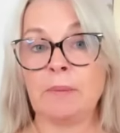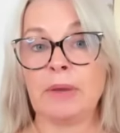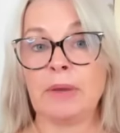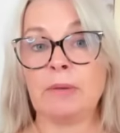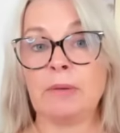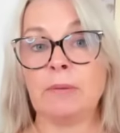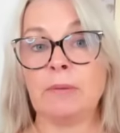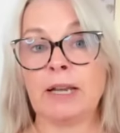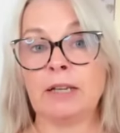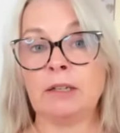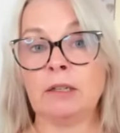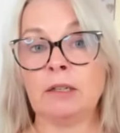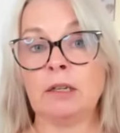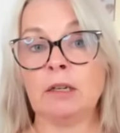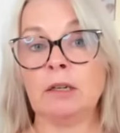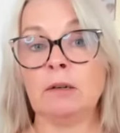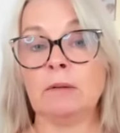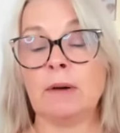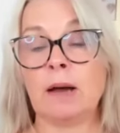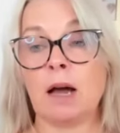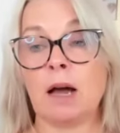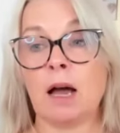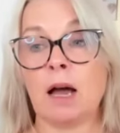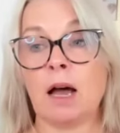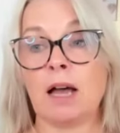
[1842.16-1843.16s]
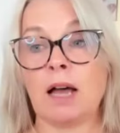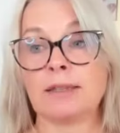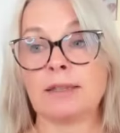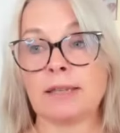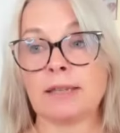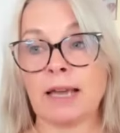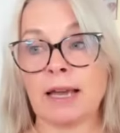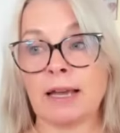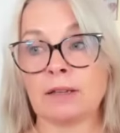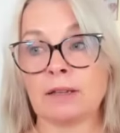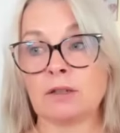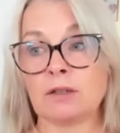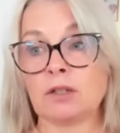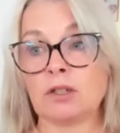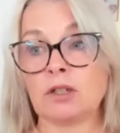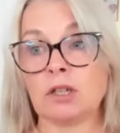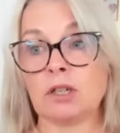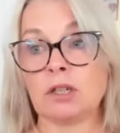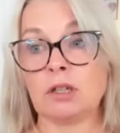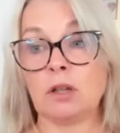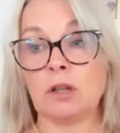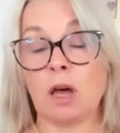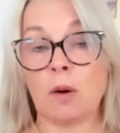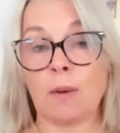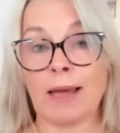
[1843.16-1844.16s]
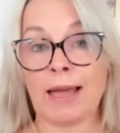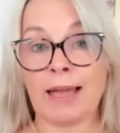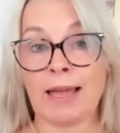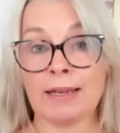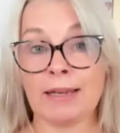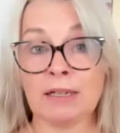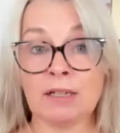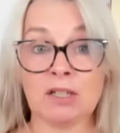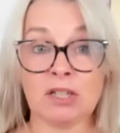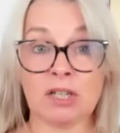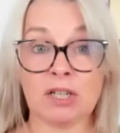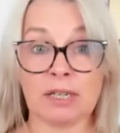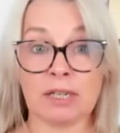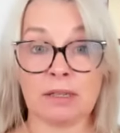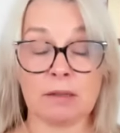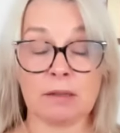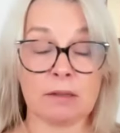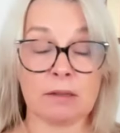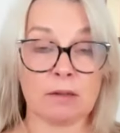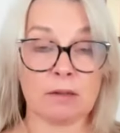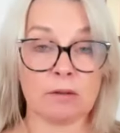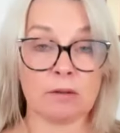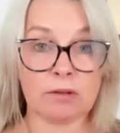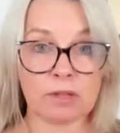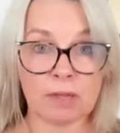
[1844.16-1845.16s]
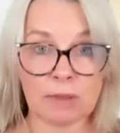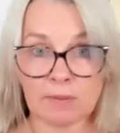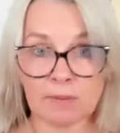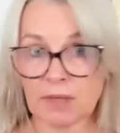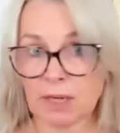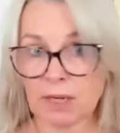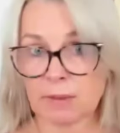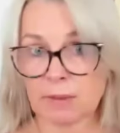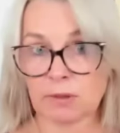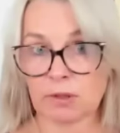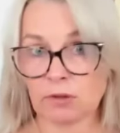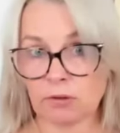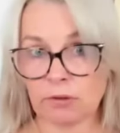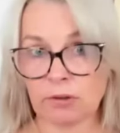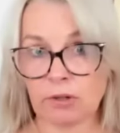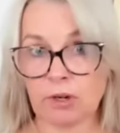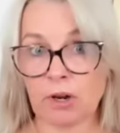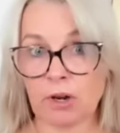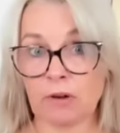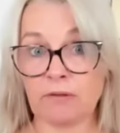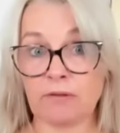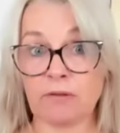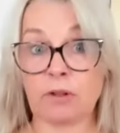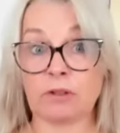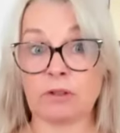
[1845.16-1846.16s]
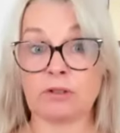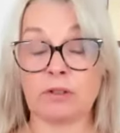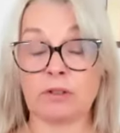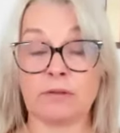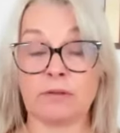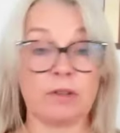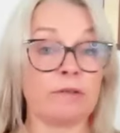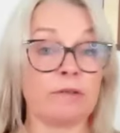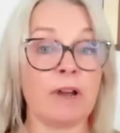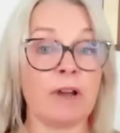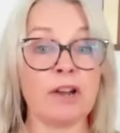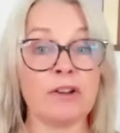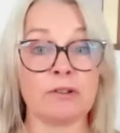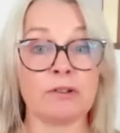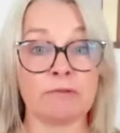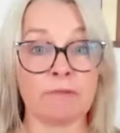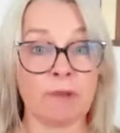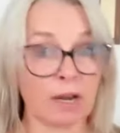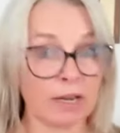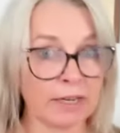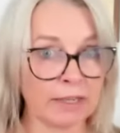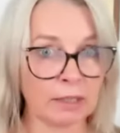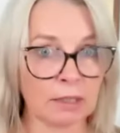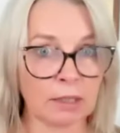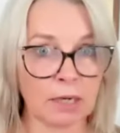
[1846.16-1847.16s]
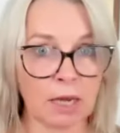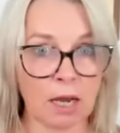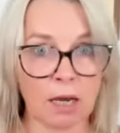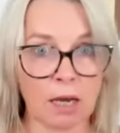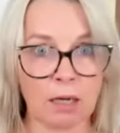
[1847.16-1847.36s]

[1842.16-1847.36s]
But when you attach to lower energies, sometimes through no fault of your own, right?